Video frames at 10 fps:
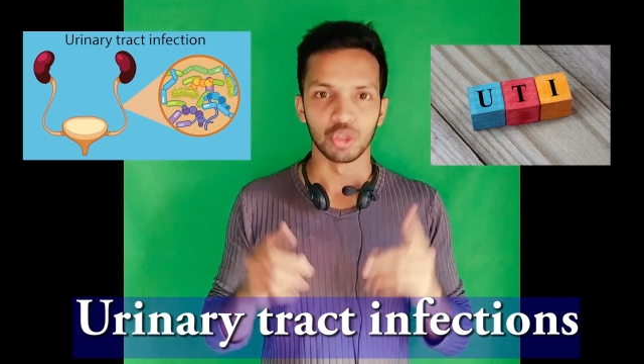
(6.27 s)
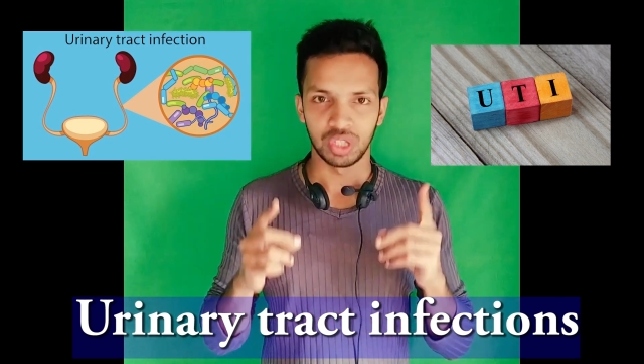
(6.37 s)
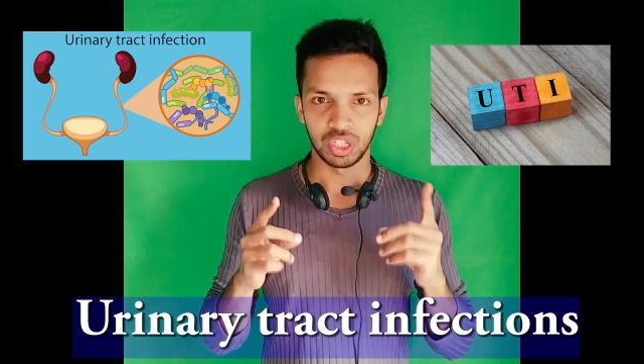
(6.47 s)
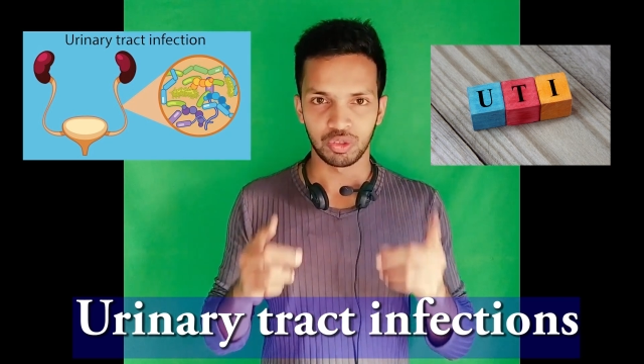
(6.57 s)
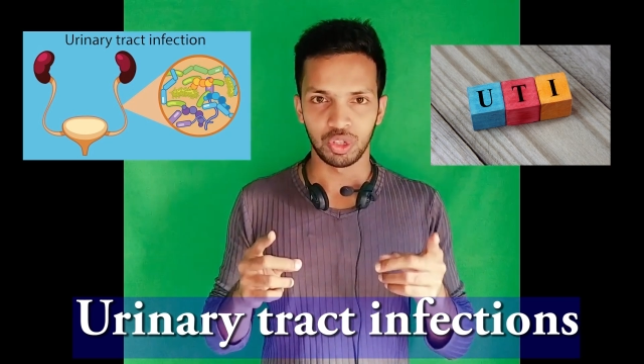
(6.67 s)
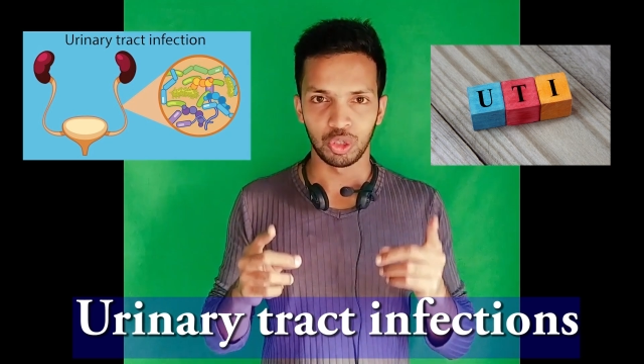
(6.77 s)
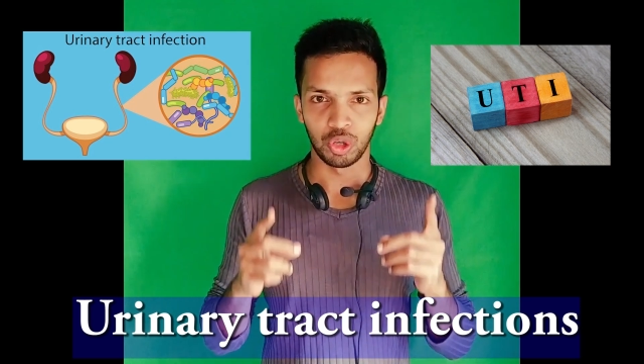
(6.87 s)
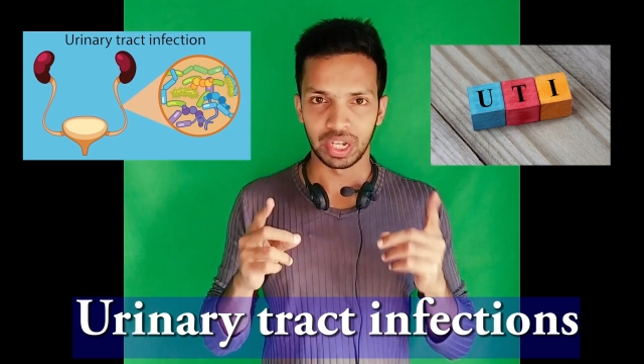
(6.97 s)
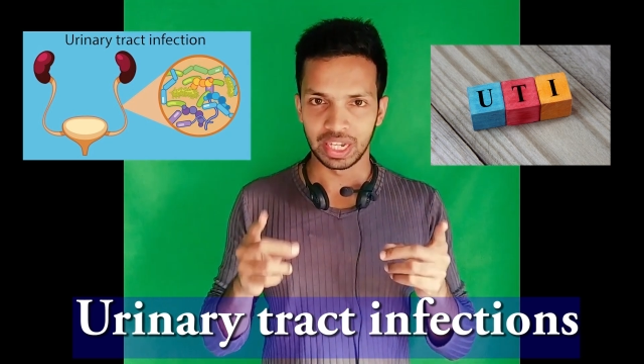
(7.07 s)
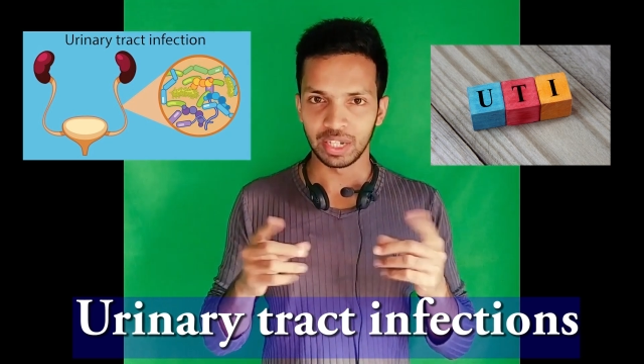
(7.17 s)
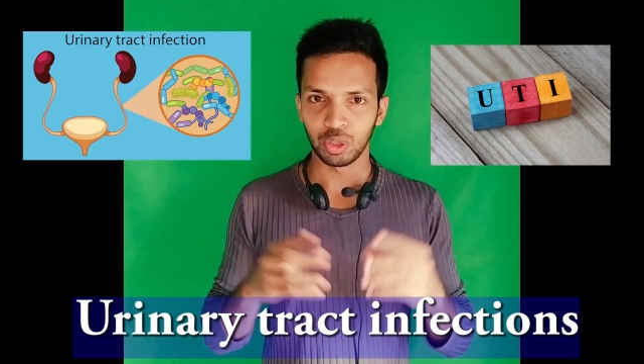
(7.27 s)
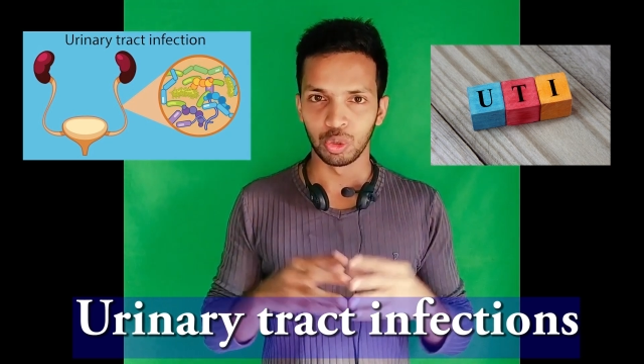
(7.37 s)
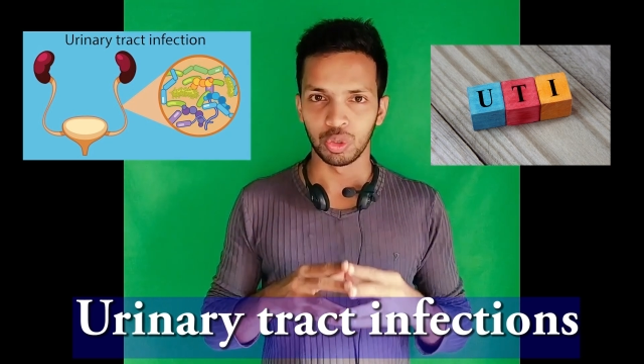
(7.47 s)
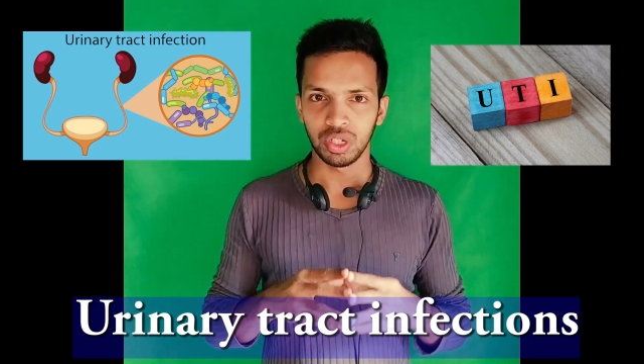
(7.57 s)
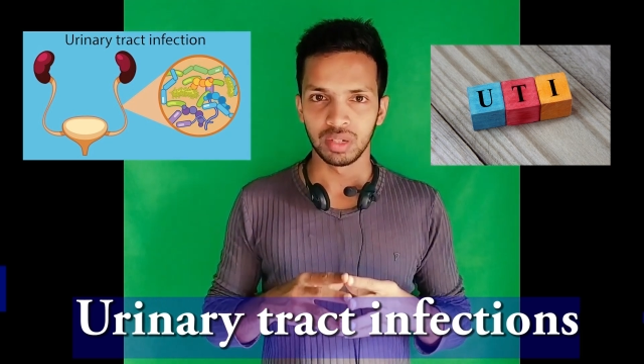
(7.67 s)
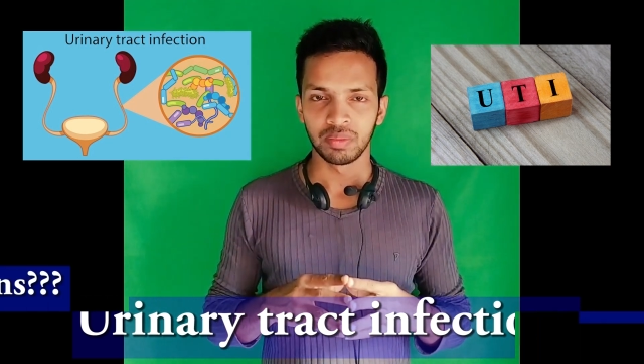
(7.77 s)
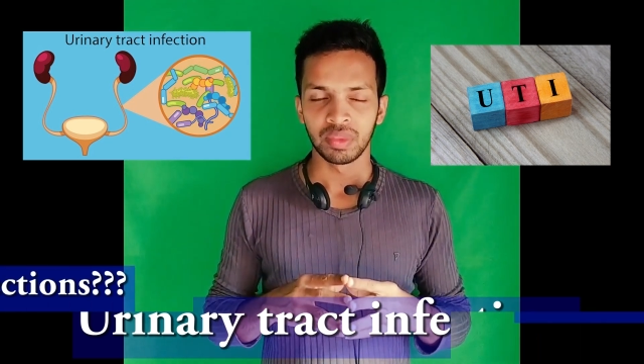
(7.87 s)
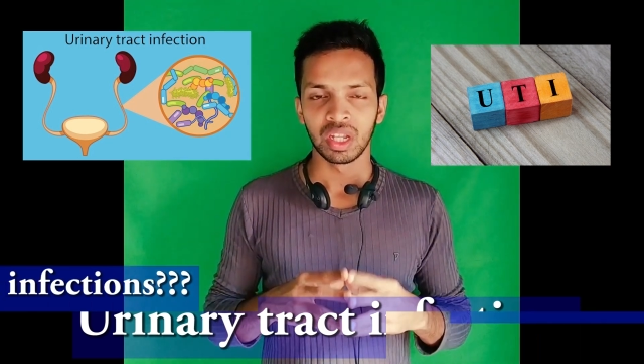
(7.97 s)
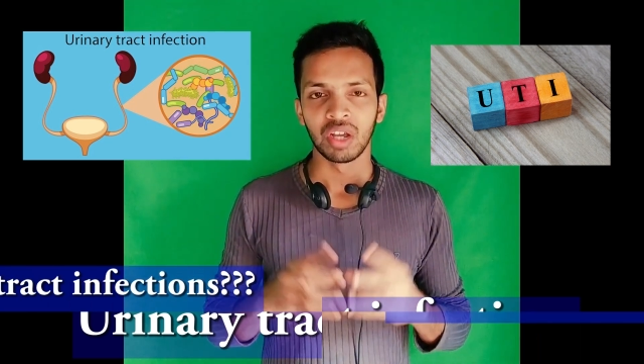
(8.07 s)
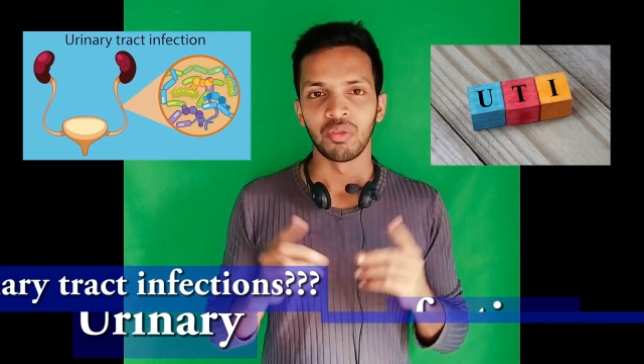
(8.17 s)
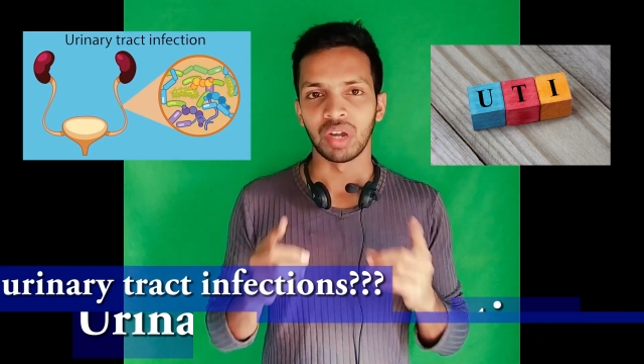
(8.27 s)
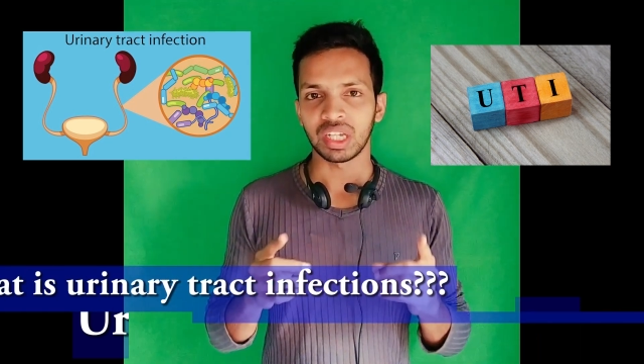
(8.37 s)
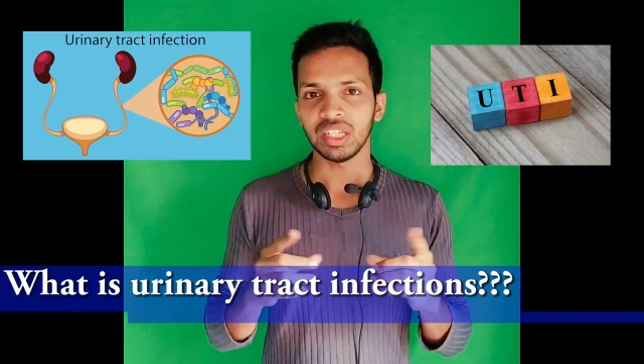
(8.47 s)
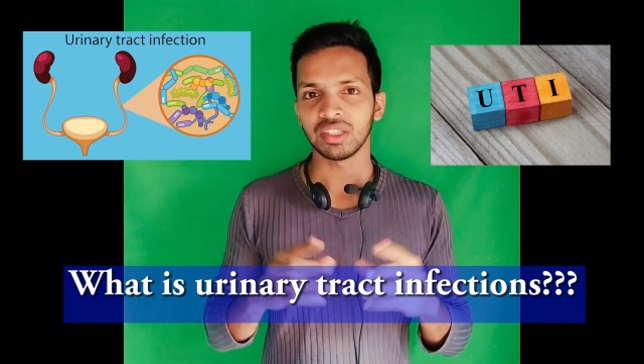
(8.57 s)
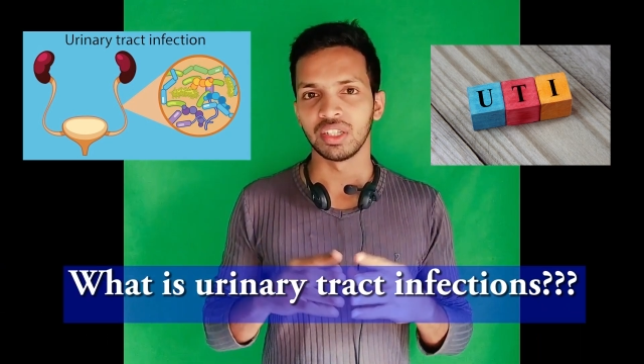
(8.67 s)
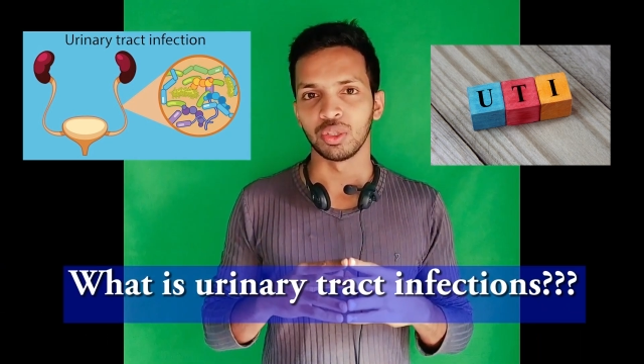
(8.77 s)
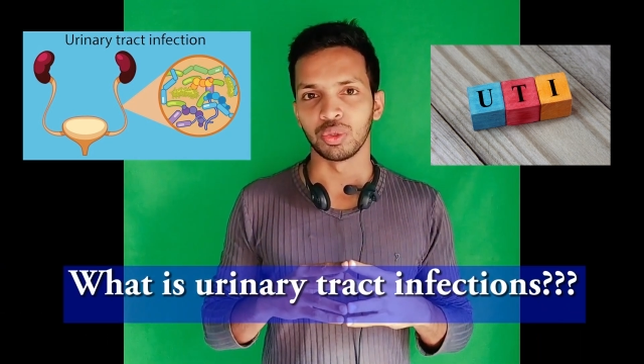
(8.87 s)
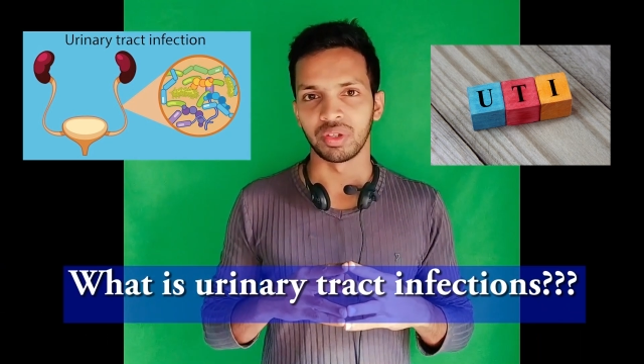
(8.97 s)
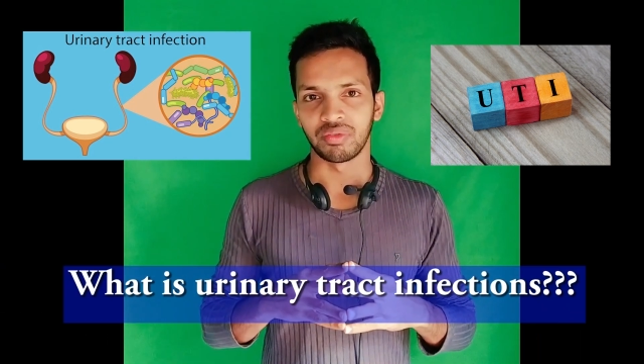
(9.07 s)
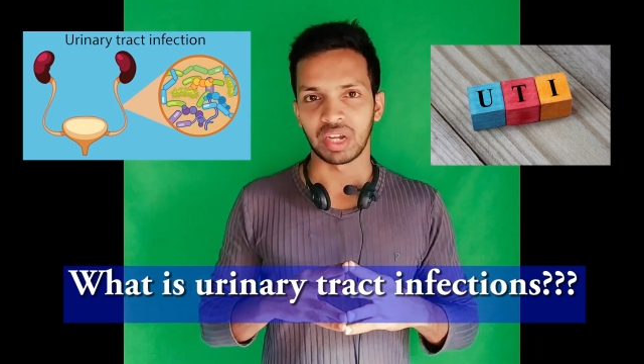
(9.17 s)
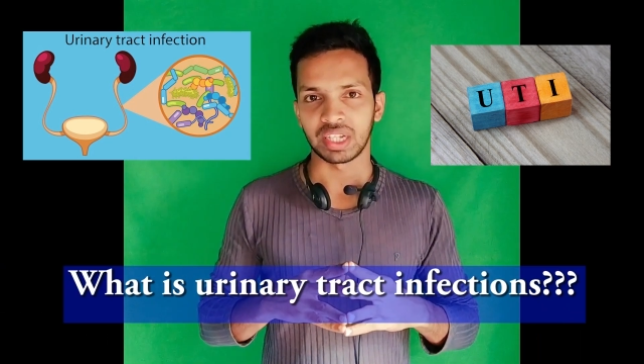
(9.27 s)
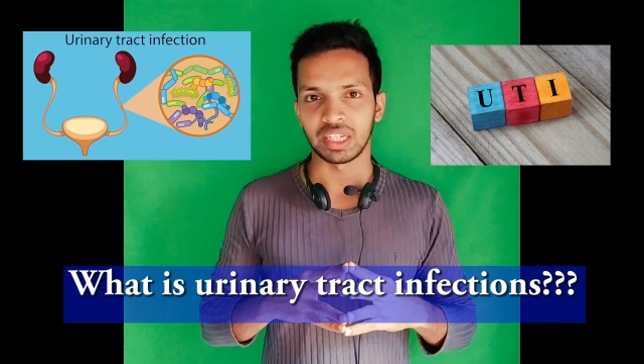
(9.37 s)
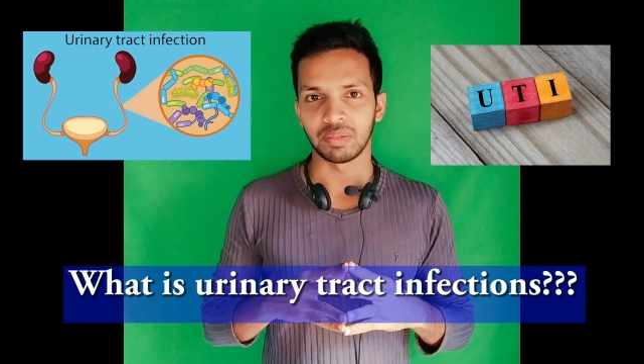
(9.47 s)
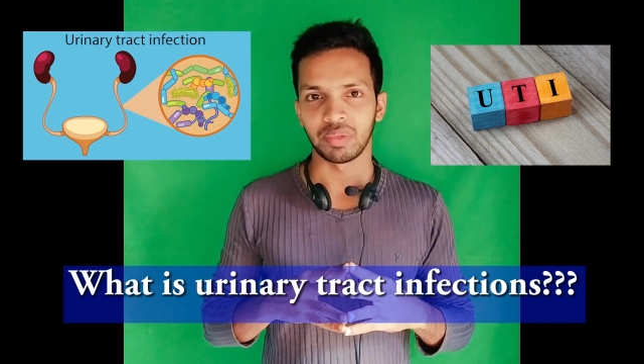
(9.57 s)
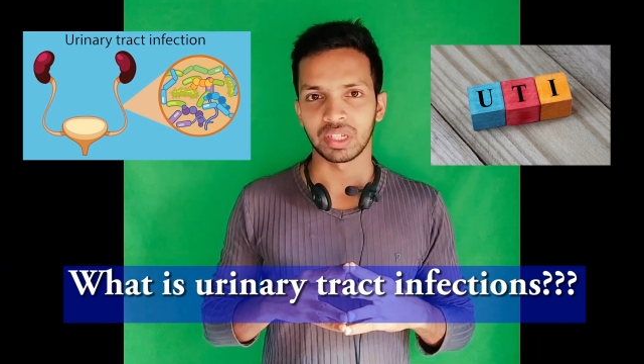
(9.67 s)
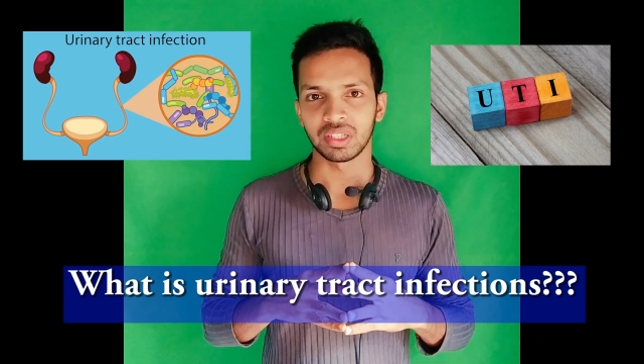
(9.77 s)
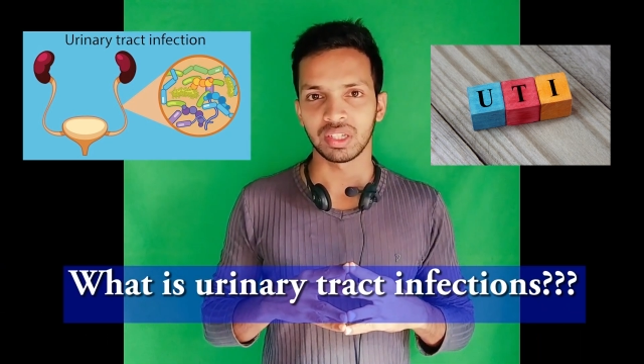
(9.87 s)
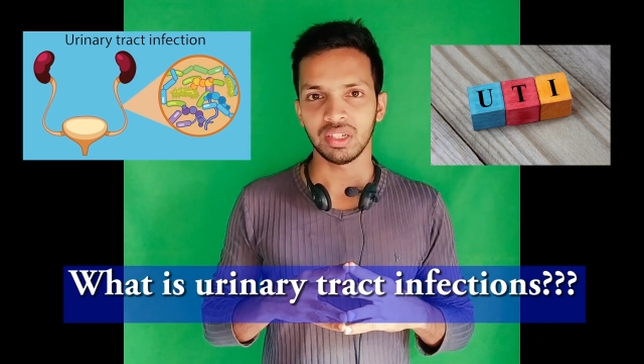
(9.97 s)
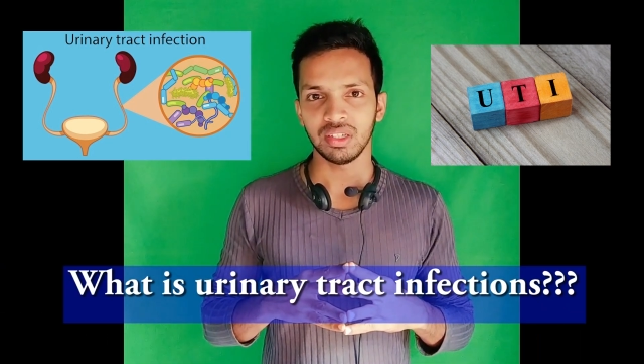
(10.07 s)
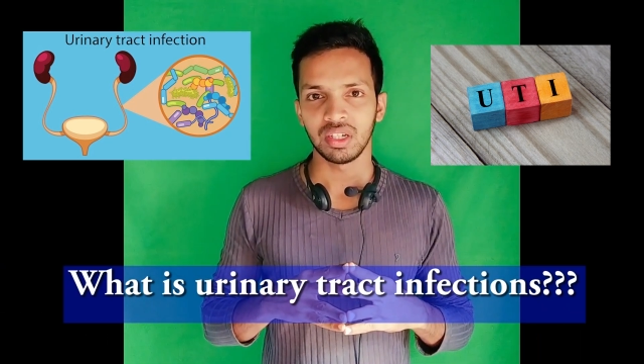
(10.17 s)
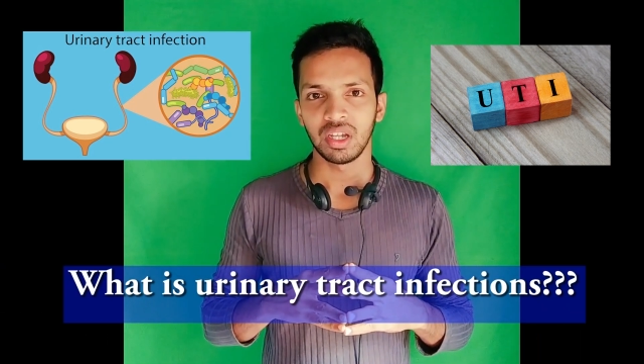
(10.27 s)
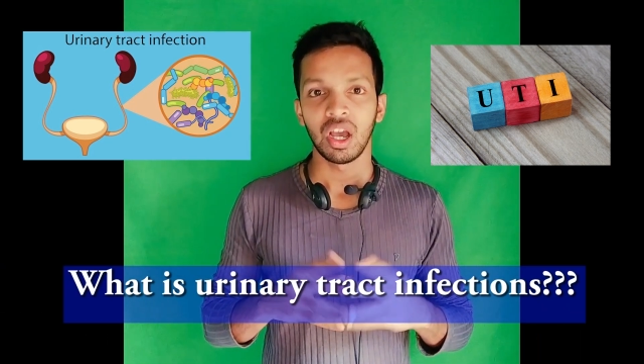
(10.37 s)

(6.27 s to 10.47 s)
So this video include what is the urine tract infection,